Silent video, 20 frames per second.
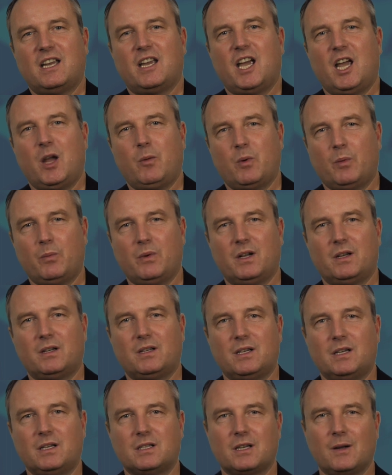
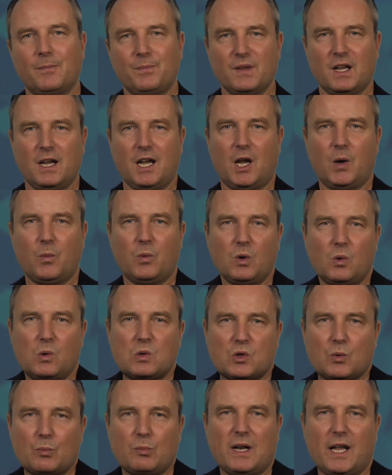capabilities. It will
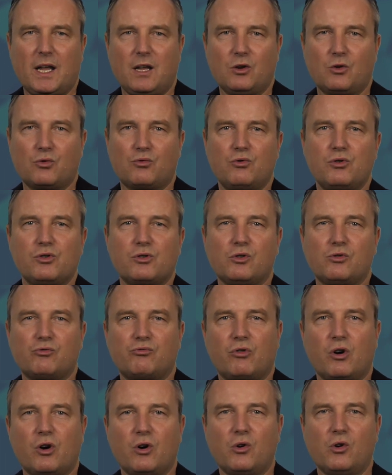also play a crucial
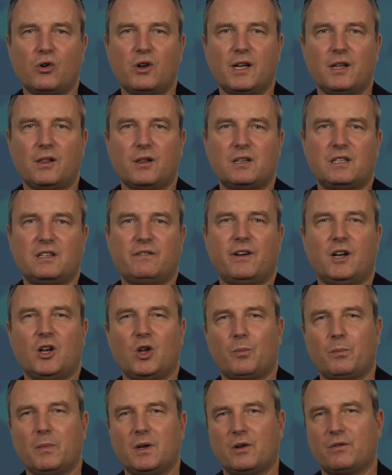role in the
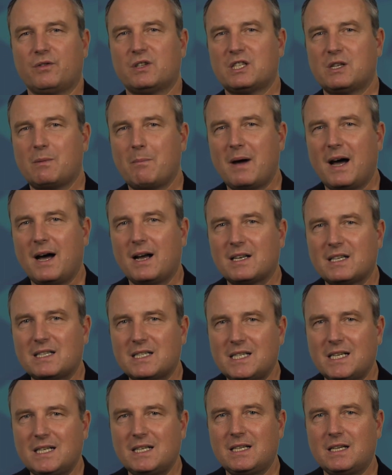development of smart
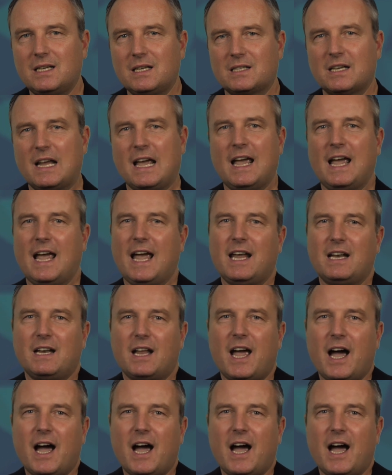cities and